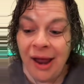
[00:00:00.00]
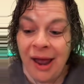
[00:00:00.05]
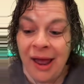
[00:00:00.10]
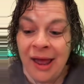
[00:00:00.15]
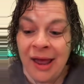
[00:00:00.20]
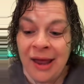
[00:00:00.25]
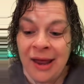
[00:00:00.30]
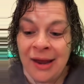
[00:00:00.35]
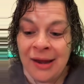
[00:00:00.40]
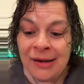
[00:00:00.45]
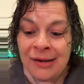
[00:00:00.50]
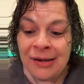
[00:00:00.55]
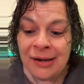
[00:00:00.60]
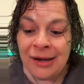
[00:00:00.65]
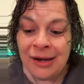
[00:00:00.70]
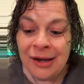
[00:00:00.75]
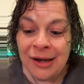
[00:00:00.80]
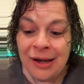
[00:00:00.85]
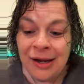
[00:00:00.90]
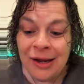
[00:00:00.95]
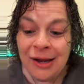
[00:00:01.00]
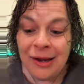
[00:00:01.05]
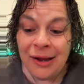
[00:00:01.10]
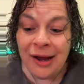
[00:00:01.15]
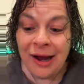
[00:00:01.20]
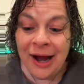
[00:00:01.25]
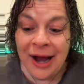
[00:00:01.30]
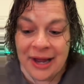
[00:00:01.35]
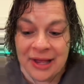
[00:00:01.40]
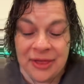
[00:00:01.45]
and
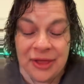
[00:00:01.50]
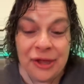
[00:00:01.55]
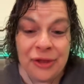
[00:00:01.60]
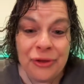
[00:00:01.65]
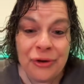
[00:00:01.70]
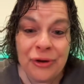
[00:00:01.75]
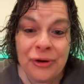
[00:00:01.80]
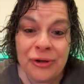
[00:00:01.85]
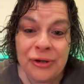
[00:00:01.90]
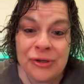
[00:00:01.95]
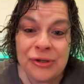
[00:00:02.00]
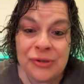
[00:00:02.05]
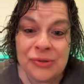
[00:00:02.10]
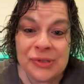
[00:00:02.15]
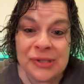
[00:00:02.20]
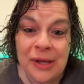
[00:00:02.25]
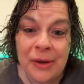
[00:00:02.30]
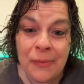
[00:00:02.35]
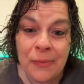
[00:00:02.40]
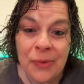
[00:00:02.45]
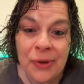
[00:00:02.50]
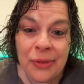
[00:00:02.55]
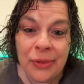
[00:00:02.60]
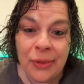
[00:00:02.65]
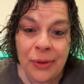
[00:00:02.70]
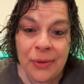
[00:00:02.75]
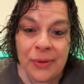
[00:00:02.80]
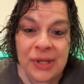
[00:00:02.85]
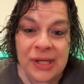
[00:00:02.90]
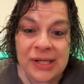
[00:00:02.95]
I think they're gonna do something with
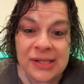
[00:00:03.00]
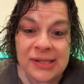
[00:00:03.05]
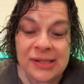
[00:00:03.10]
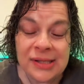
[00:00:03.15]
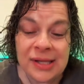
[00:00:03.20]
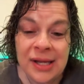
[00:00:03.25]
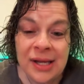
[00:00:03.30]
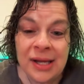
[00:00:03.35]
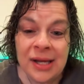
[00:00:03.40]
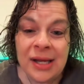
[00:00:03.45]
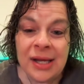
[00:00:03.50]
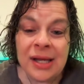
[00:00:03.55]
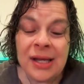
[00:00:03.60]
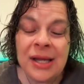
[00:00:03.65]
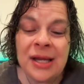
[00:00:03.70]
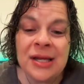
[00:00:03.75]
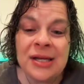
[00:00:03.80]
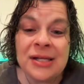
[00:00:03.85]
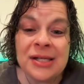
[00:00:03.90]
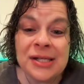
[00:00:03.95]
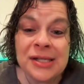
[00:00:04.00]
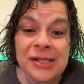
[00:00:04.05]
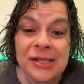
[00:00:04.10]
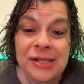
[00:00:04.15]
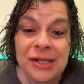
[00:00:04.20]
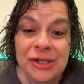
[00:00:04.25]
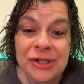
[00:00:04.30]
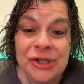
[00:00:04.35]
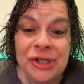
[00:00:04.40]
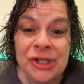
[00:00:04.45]
Lotus. It is
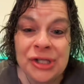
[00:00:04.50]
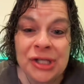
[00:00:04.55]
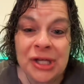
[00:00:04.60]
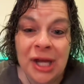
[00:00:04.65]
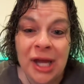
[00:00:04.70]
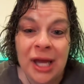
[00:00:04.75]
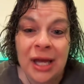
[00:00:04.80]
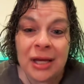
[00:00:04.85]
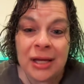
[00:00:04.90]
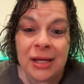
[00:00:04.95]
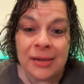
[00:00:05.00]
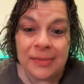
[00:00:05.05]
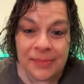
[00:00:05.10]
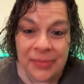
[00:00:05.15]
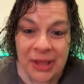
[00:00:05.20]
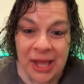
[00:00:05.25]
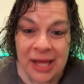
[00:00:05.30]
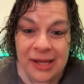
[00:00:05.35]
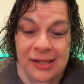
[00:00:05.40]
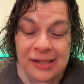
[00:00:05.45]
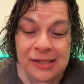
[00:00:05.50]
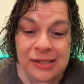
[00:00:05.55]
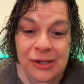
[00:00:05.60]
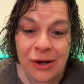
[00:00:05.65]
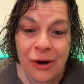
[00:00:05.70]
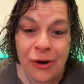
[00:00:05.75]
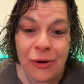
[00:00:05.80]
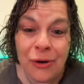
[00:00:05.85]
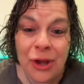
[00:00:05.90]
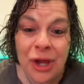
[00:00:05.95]
such a complex
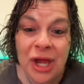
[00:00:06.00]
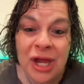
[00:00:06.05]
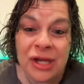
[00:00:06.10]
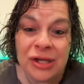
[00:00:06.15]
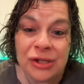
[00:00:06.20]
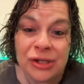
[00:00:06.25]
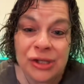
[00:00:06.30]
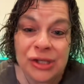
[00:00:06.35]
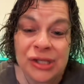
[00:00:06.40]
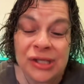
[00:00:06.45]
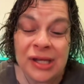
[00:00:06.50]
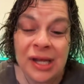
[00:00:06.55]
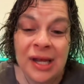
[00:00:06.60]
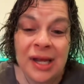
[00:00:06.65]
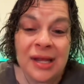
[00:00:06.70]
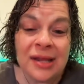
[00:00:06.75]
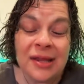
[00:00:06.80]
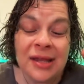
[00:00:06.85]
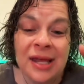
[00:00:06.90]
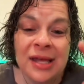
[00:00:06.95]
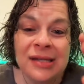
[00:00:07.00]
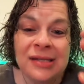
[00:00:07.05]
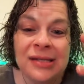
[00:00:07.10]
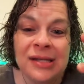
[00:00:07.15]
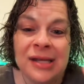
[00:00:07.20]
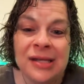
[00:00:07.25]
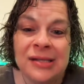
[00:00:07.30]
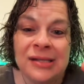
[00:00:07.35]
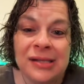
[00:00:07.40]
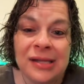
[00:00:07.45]
song. It's it's
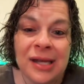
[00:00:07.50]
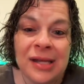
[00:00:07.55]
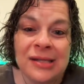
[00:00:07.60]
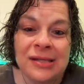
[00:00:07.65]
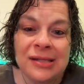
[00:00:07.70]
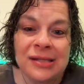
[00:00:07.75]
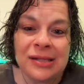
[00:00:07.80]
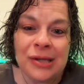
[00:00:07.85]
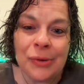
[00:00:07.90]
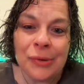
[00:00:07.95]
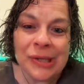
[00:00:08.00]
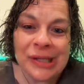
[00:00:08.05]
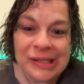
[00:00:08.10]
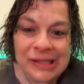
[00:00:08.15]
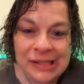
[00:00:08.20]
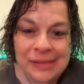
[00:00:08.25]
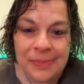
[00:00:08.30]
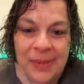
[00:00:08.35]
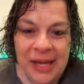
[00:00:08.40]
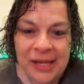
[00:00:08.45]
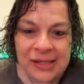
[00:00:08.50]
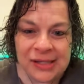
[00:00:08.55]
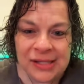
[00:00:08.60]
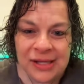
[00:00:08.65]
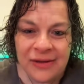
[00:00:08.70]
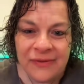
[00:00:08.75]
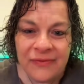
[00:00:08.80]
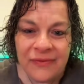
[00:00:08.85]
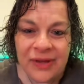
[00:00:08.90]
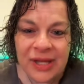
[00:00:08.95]
it's it's so
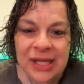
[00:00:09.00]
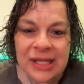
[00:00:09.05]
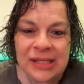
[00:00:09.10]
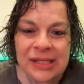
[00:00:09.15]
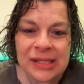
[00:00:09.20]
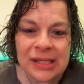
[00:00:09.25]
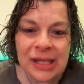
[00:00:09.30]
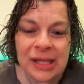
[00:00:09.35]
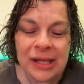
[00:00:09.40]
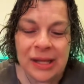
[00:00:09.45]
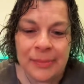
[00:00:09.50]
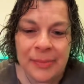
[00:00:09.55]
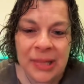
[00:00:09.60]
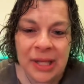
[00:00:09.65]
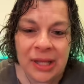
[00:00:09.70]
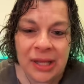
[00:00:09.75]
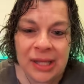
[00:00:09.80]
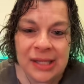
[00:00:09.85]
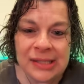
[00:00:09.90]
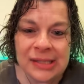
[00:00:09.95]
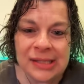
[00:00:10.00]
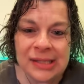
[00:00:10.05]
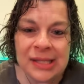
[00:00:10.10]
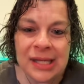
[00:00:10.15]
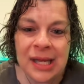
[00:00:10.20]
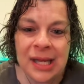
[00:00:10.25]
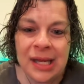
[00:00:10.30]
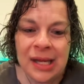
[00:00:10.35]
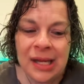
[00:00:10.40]
expansive. It's limitless.